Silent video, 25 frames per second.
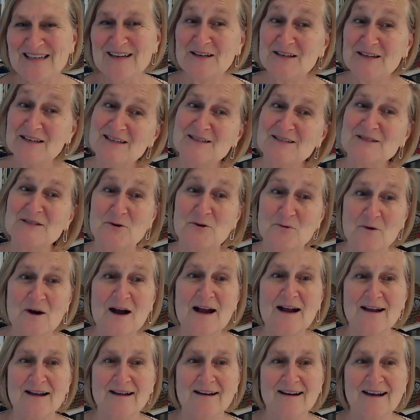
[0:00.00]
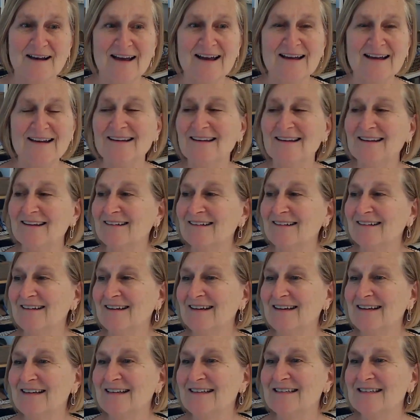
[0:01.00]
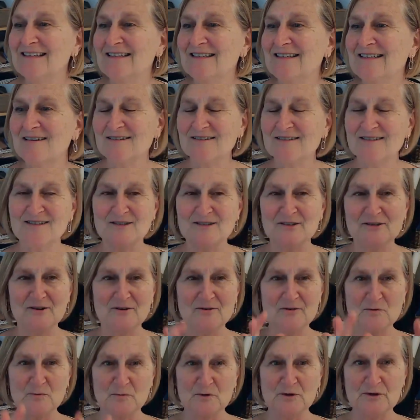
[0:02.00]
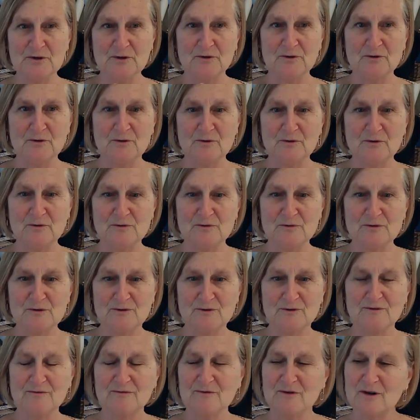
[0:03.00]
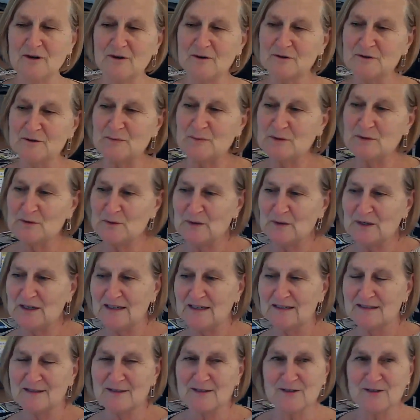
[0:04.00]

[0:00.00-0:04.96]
It's great. And it does, the Renew sort of goes between